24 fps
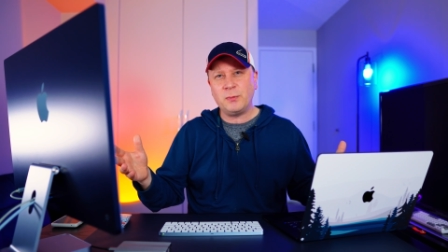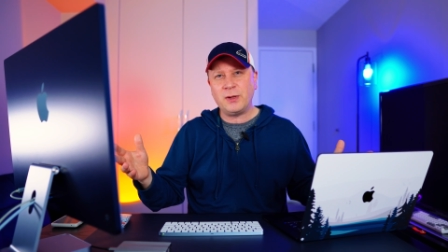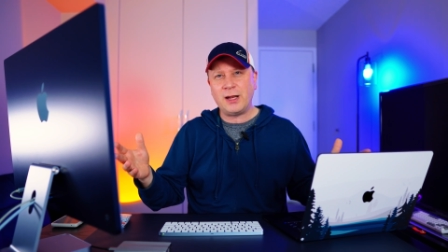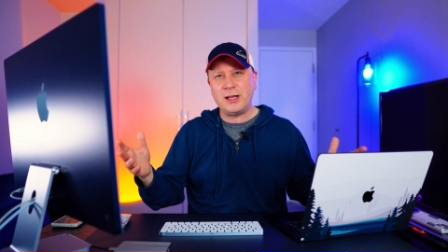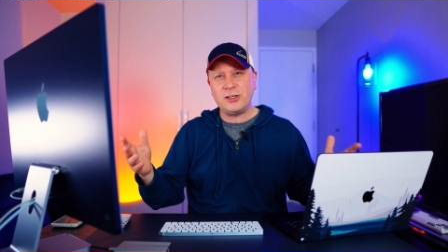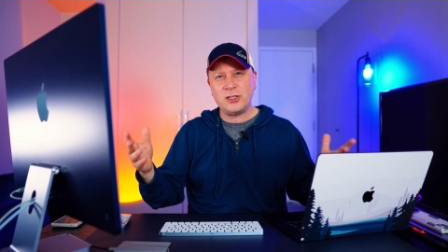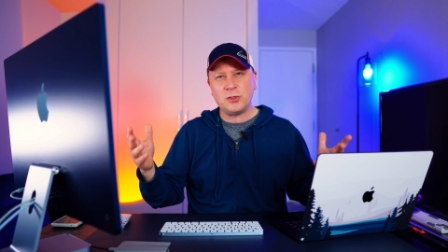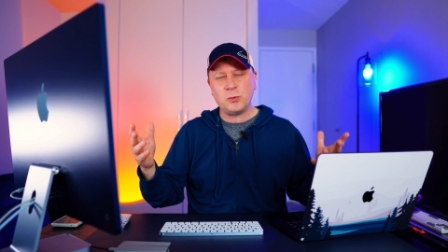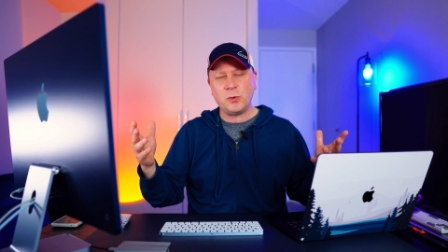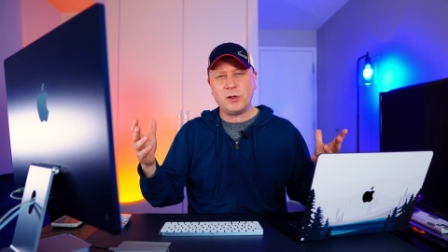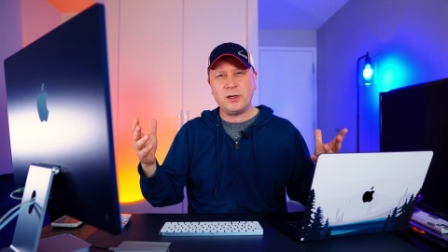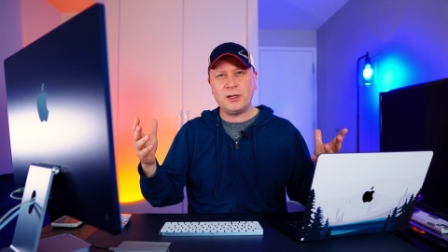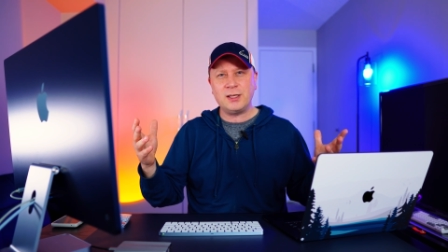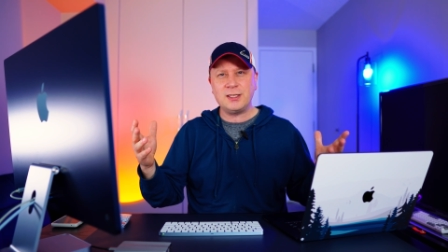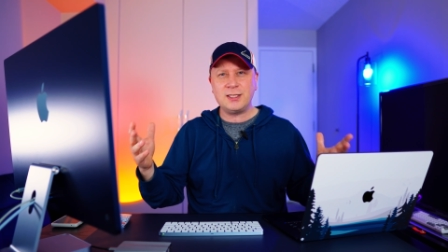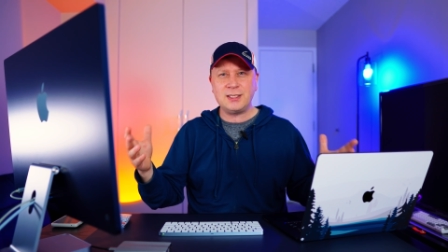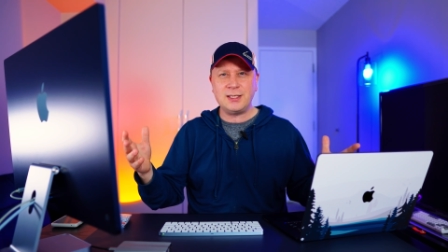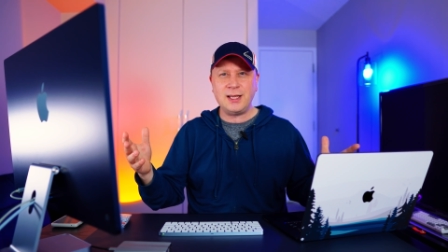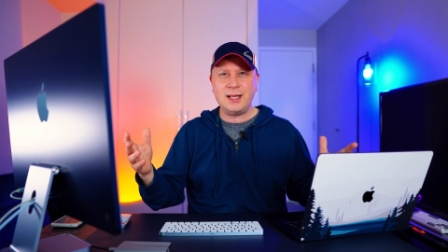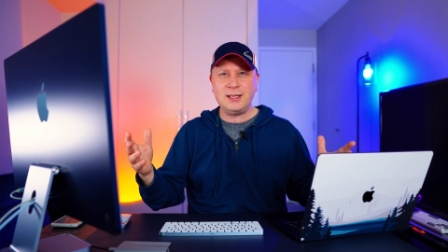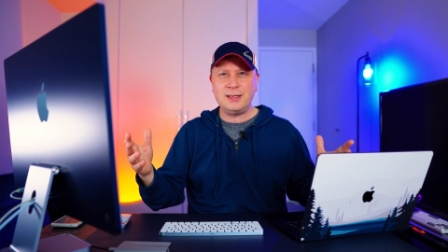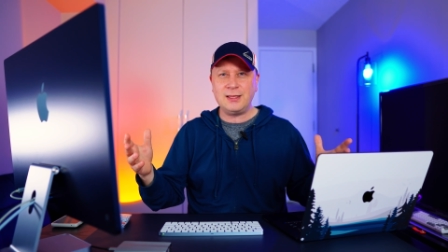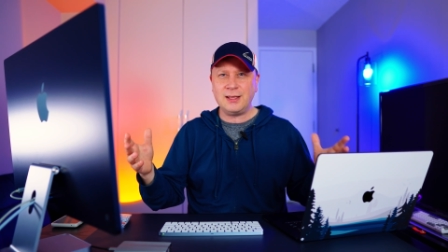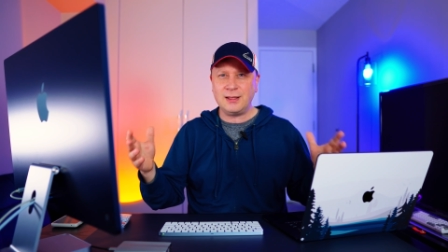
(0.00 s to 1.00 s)
but I just wanted to
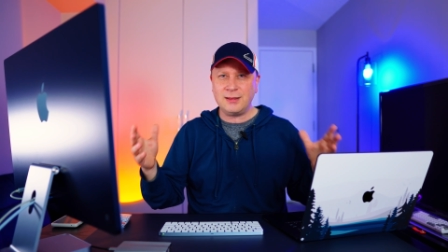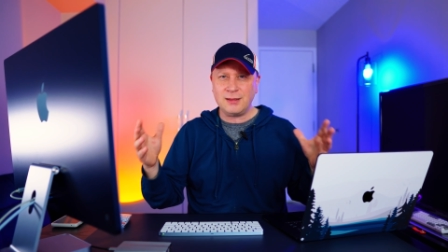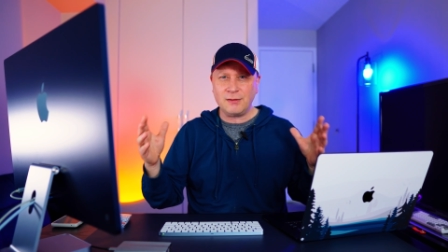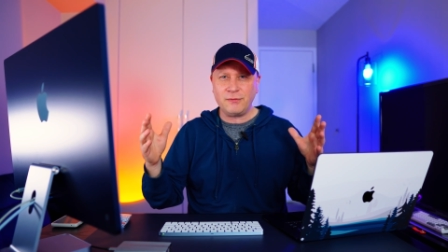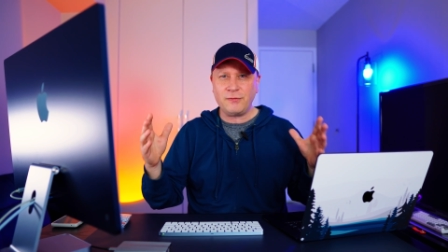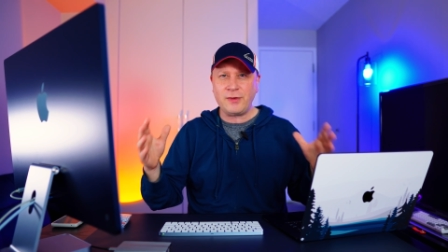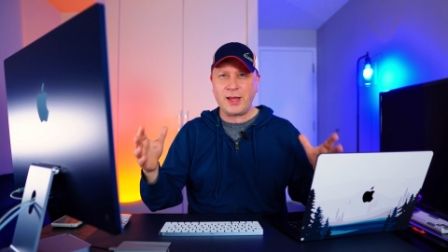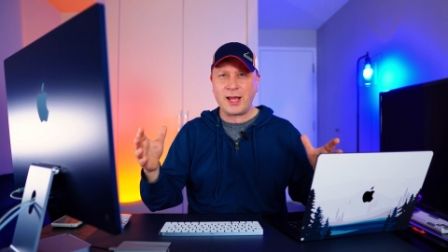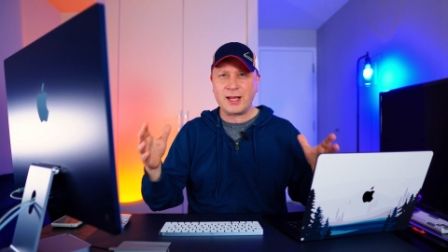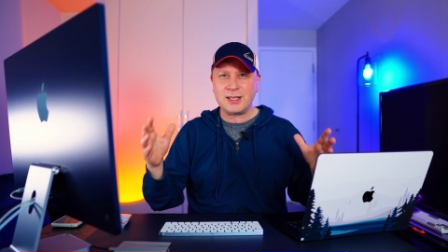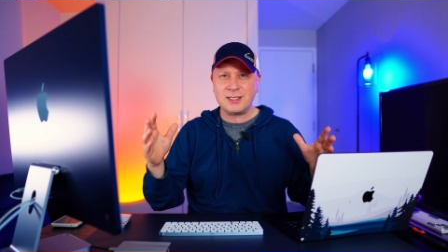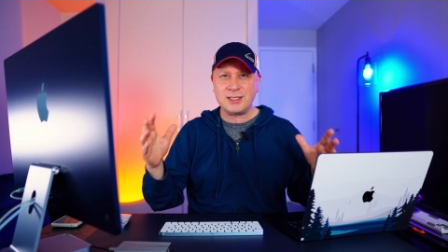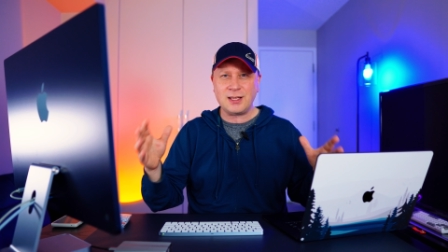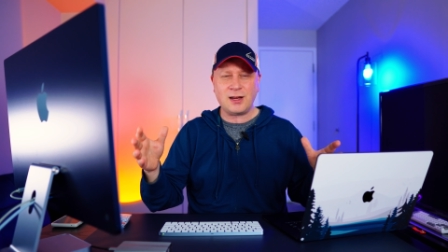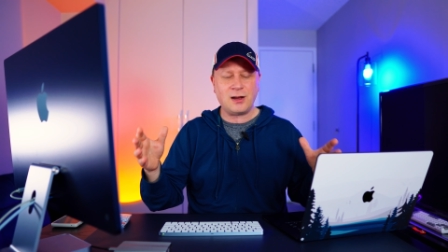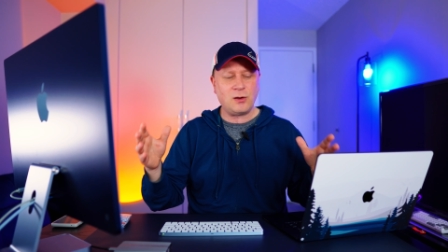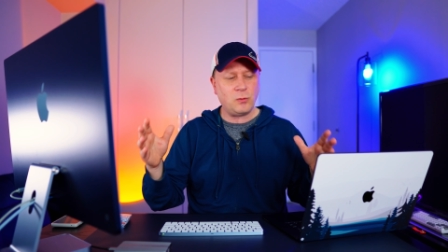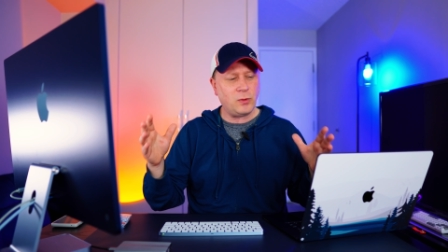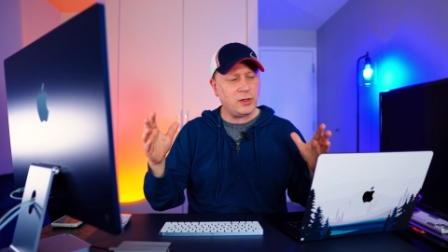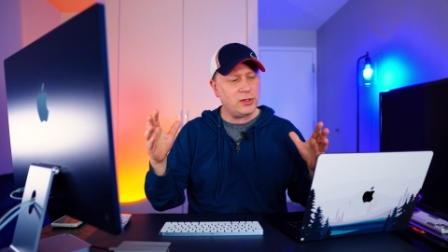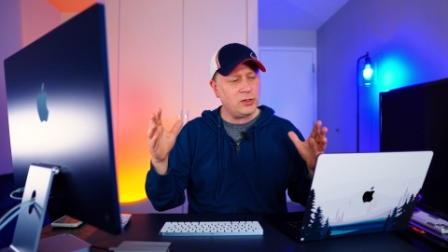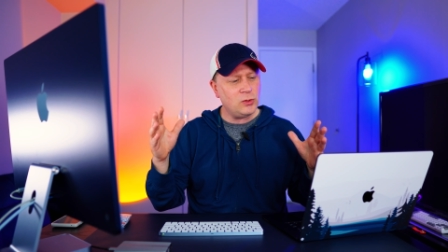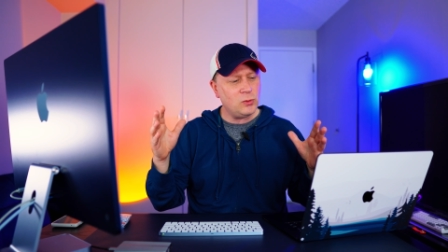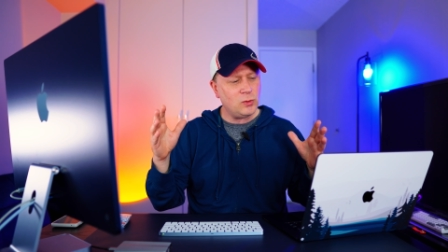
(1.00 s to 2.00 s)
state that the facts
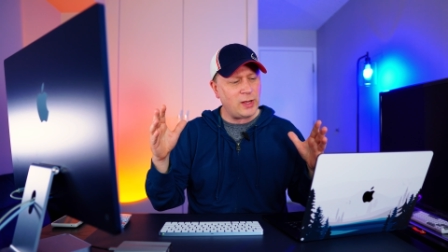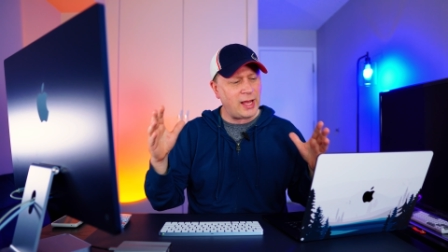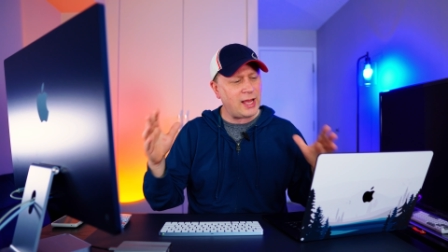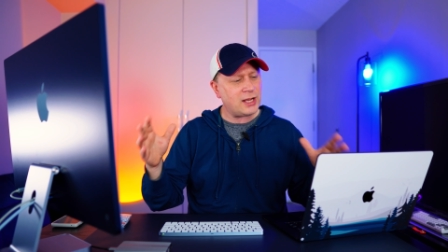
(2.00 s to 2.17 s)
are when you